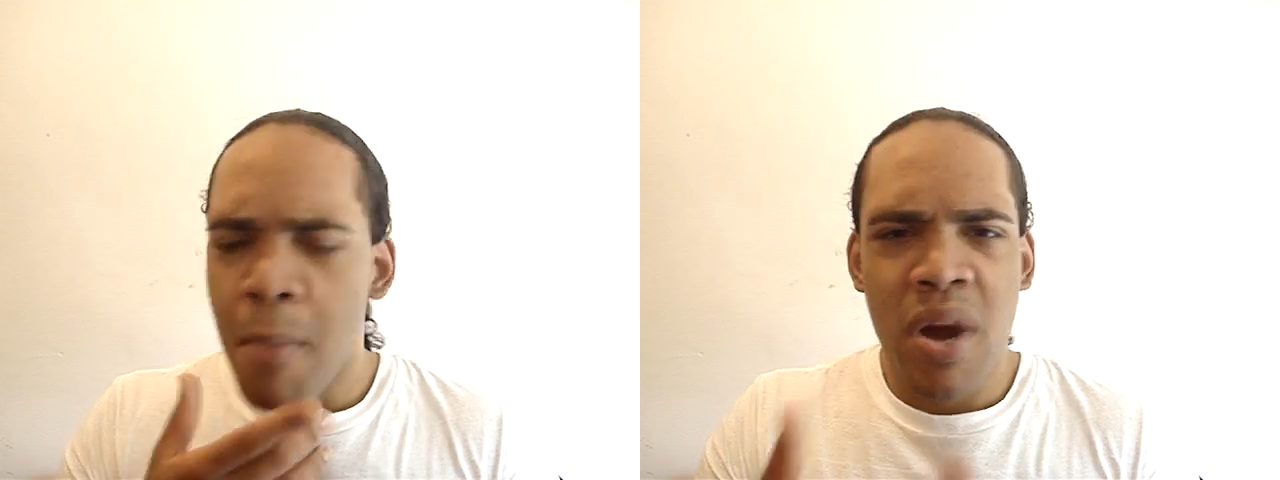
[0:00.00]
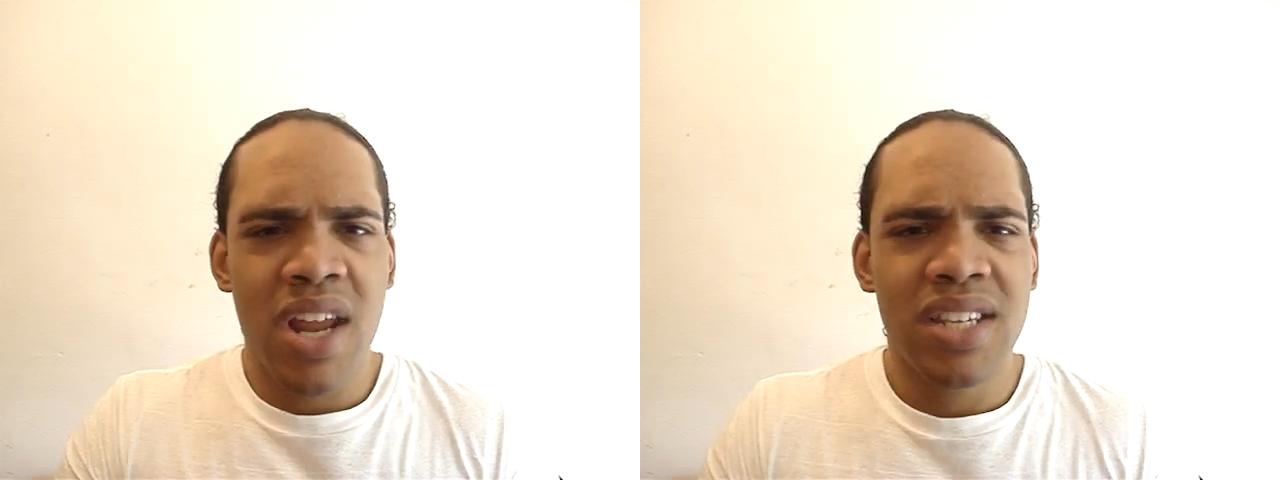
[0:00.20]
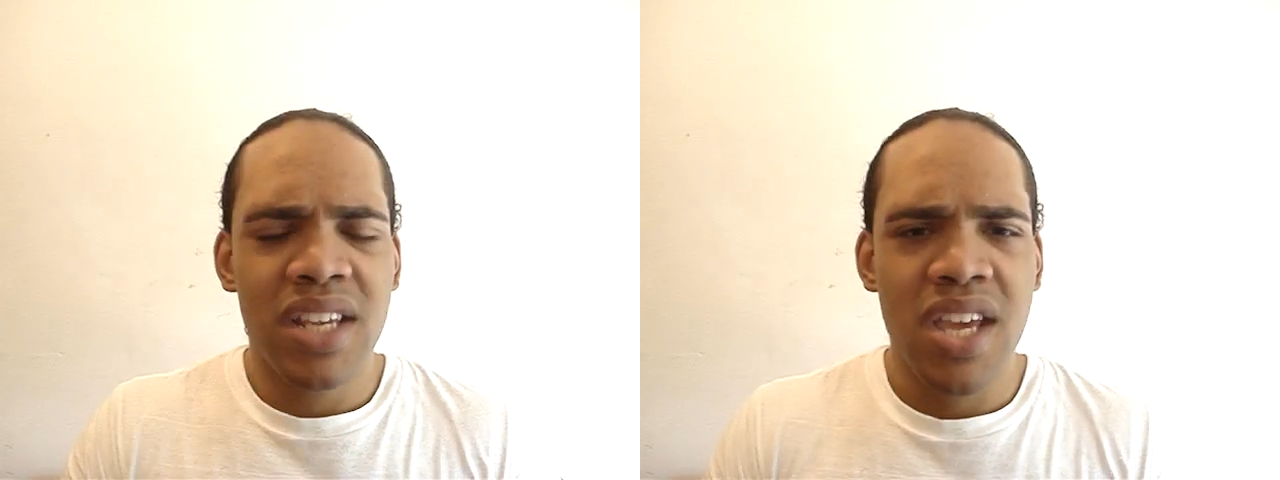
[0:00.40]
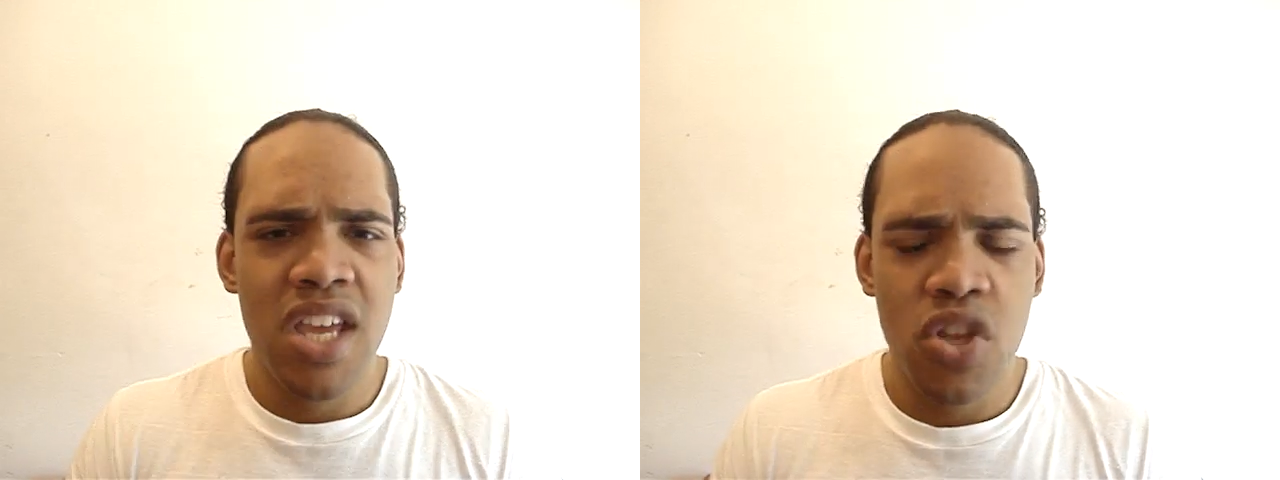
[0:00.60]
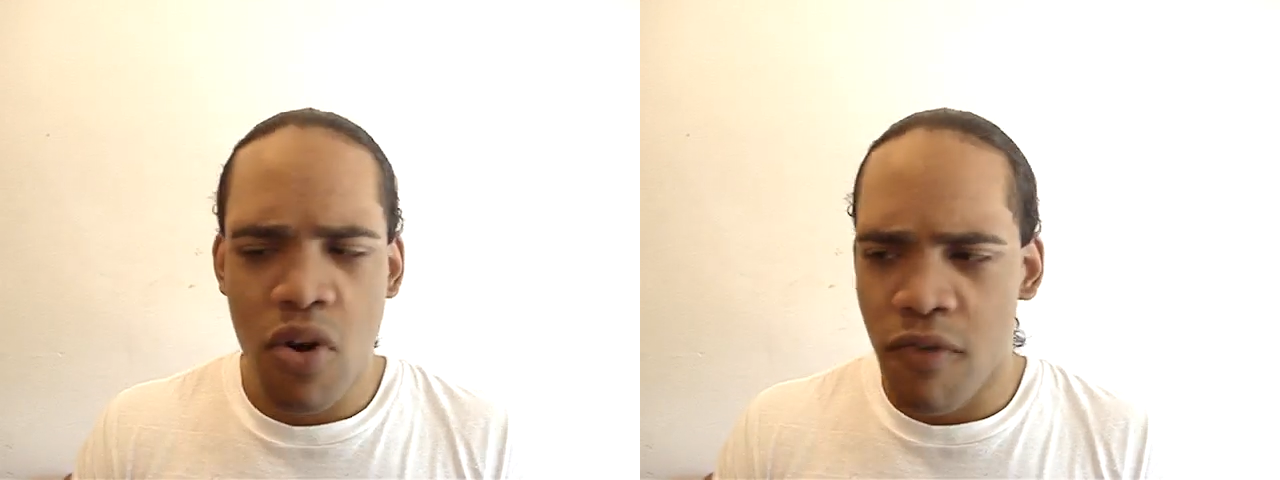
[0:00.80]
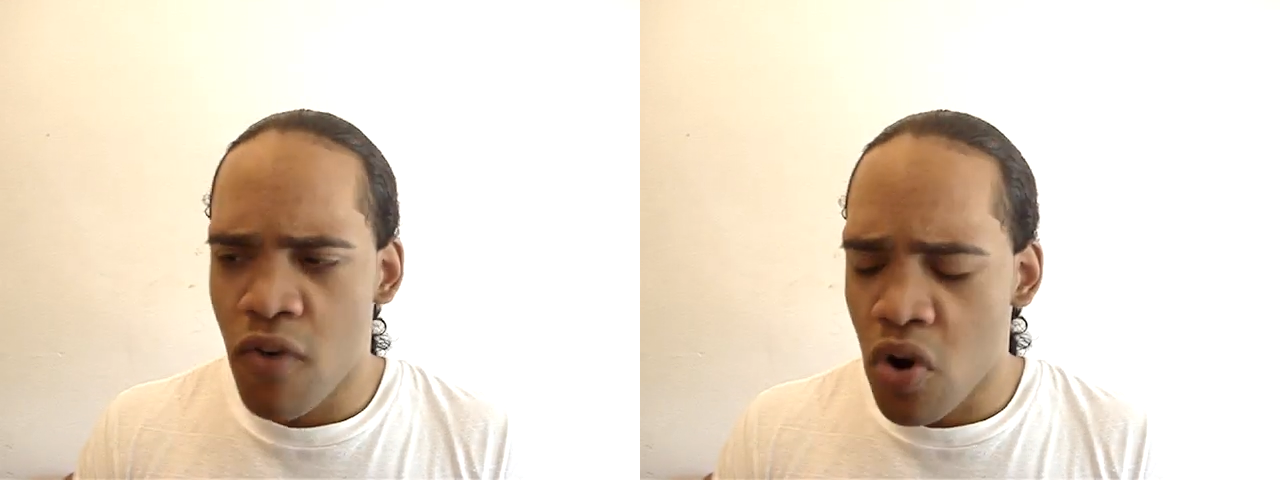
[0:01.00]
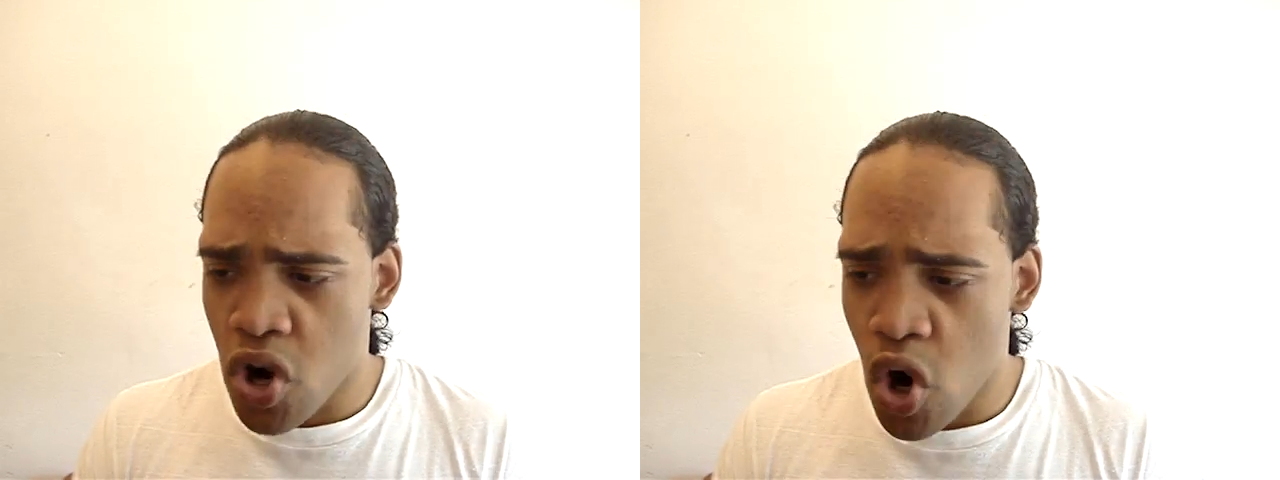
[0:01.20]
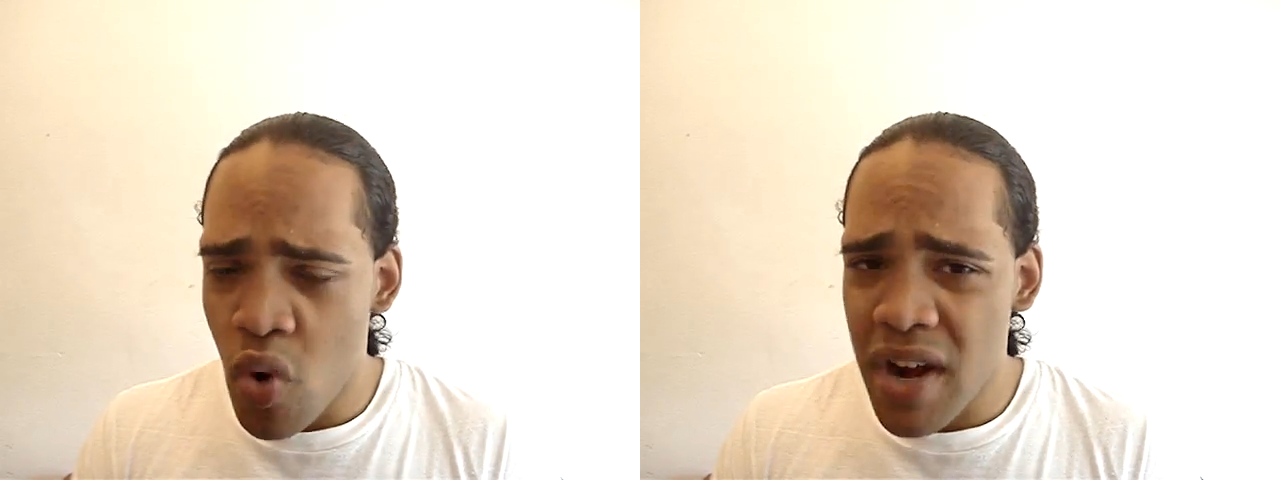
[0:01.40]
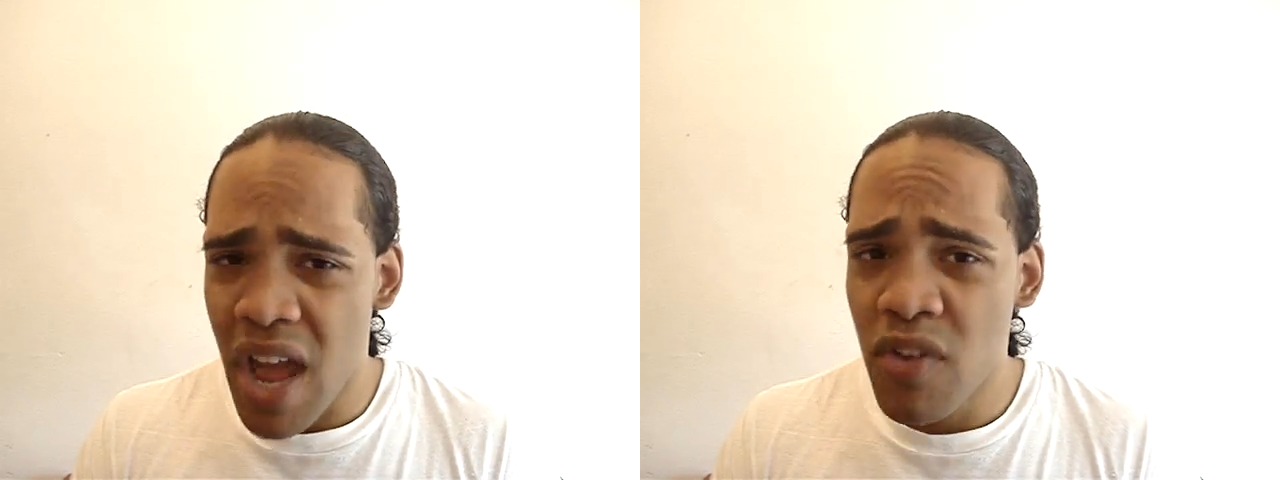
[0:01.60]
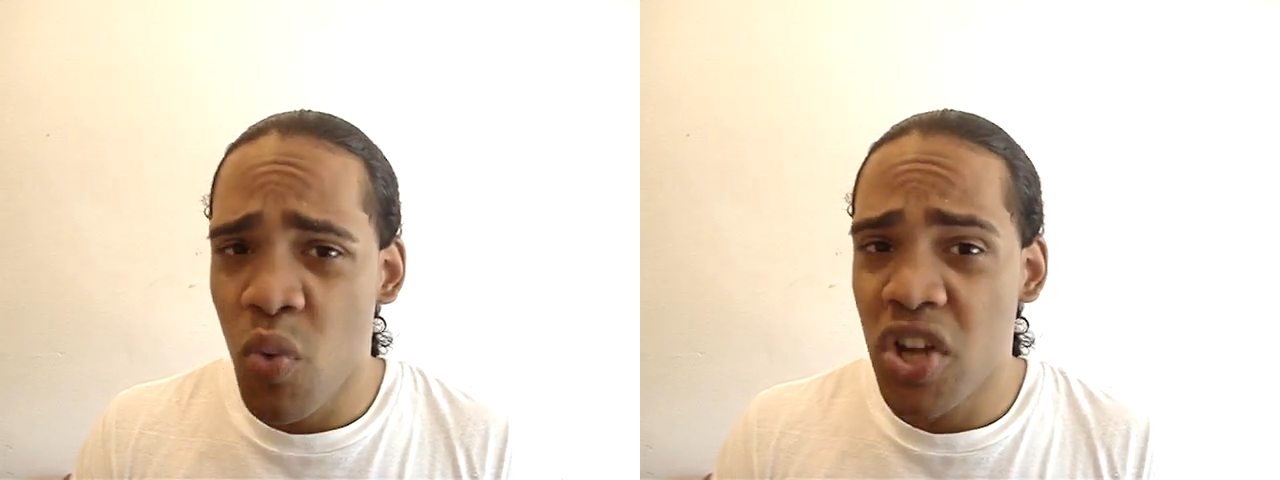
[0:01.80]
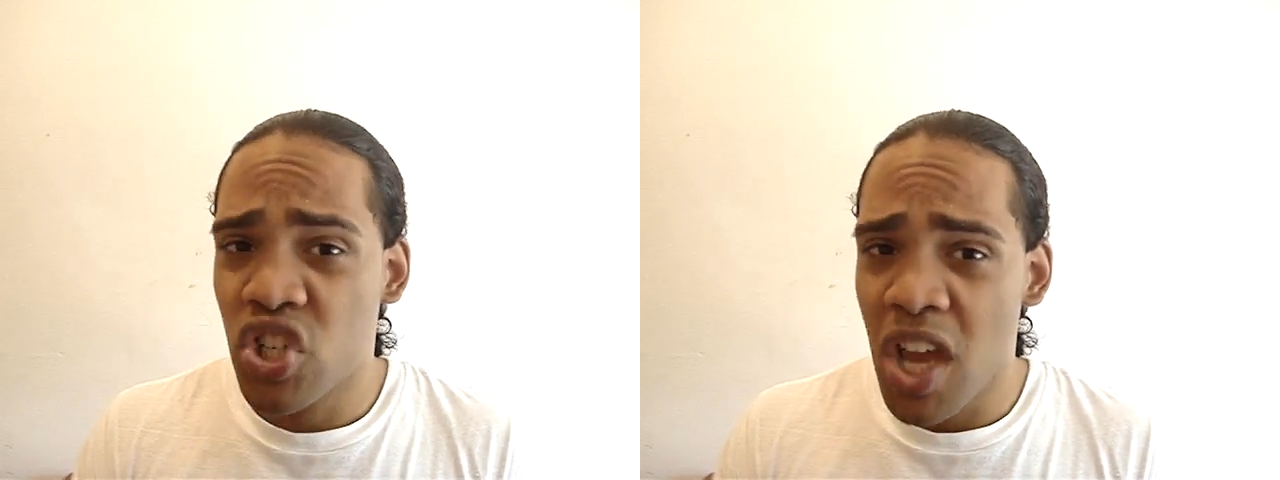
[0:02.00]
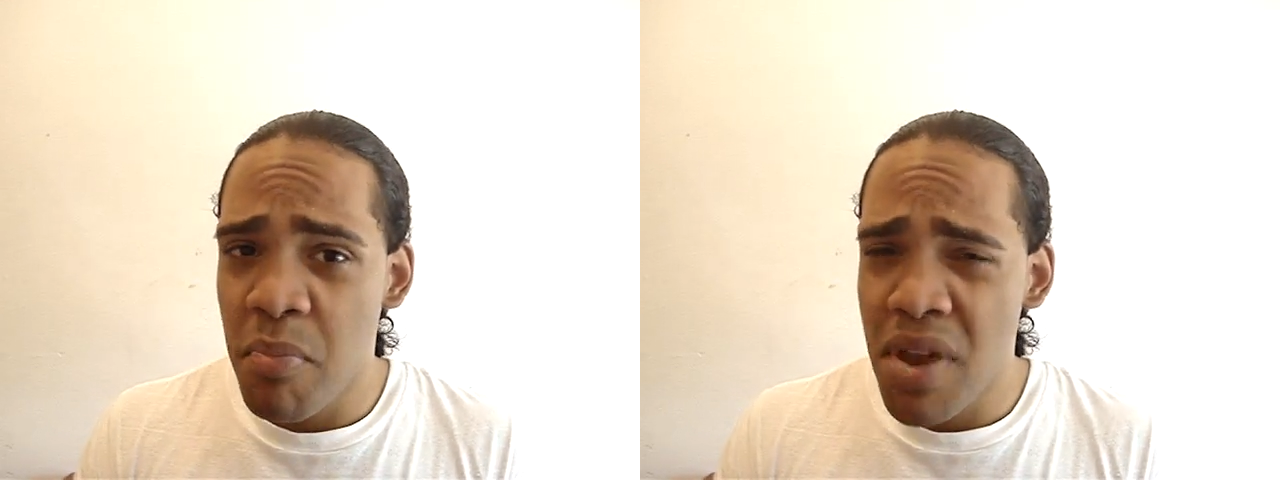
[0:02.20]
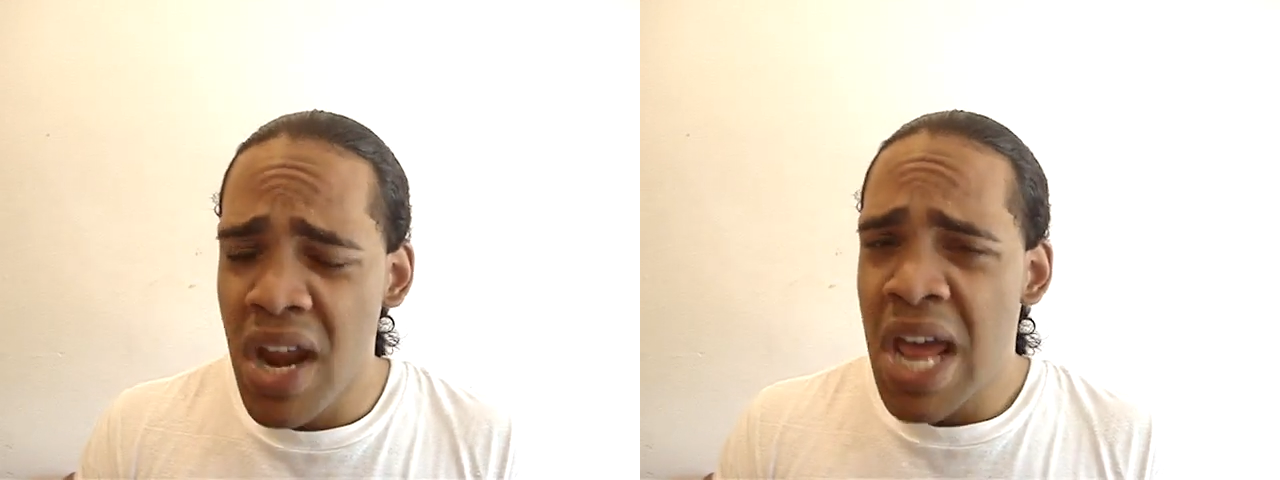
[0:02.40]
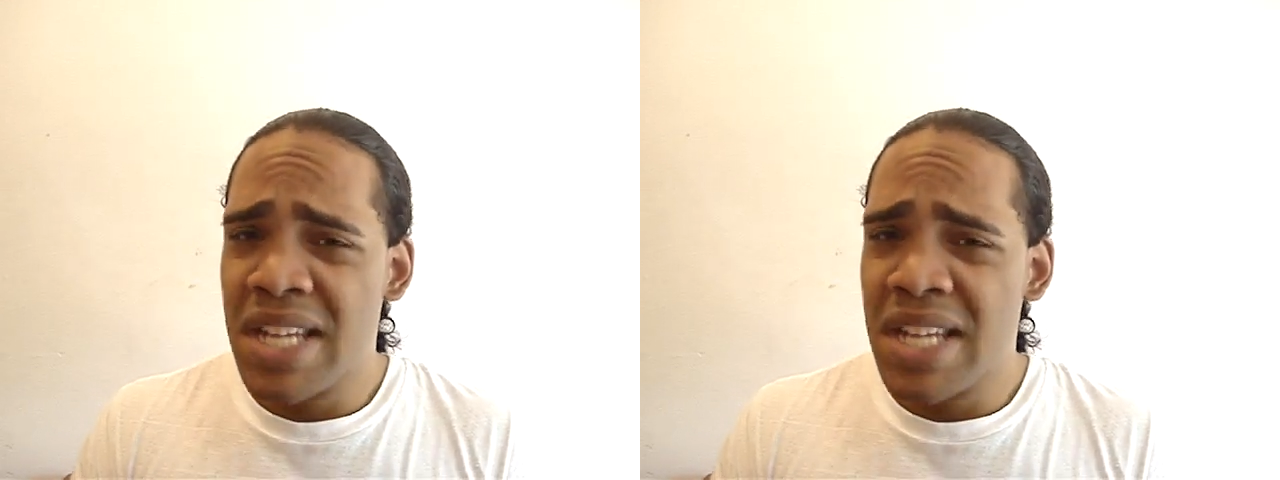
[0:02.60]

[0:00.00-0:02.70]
but isn't he your current heavyweight champion?